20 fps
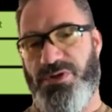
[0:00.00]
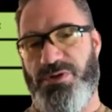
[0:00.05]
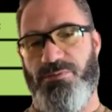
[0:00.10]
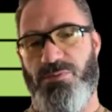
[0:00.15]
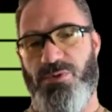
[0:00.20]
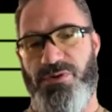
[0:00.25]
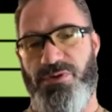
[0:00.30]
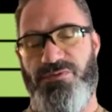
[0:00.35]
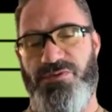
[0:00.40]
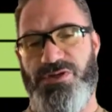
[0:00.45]
run
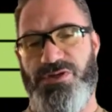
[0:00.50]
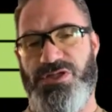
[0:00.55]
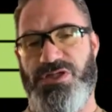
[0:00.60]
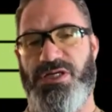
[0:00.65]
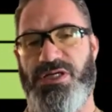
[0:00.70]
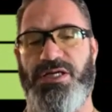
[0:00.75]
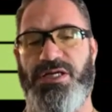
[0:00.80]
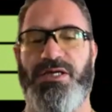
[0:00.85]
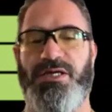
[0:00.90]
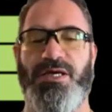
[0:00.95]
more
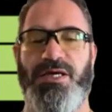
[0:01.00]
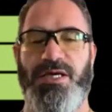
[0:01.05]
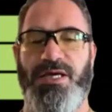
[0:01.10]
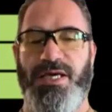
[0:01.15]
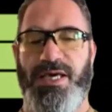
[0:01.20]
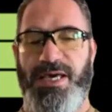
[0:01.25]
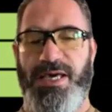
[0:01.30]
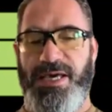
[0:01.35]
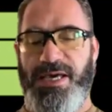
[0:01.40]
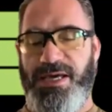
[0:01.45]
efficiently,
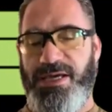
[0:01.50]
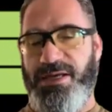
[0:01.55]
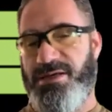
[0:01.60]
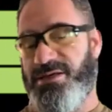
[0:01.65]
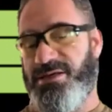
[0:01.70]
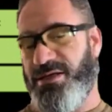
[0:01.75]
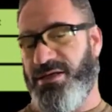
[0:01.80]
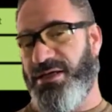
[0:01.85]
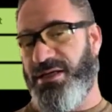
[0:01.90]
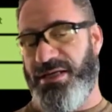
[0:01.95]

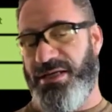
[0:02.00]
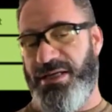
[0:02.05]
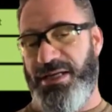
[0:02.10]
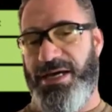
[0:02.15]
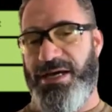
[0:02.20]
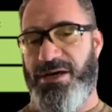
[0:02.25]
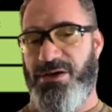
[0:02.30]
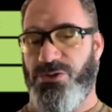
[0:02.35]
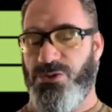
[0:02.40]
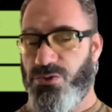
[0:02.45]
and
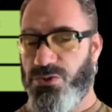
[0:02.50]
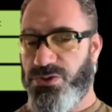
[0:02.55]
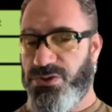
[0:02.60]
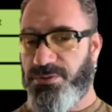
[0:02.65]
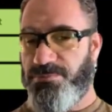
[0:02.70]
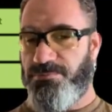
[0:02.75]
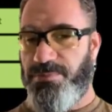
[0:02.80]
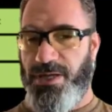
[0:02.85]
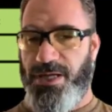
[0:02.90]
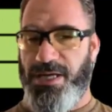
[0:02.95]
allow your
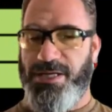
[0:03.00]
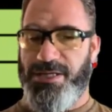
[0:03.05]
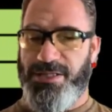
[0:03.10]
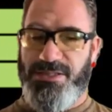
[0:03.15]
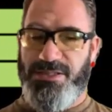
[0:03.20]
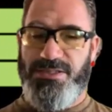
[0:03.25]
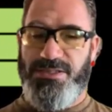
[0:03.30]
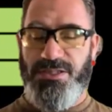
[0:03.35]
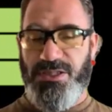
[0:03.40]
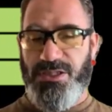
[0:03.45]

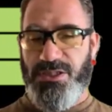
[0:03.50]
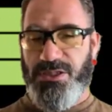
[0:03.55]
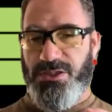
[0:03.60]
suppliers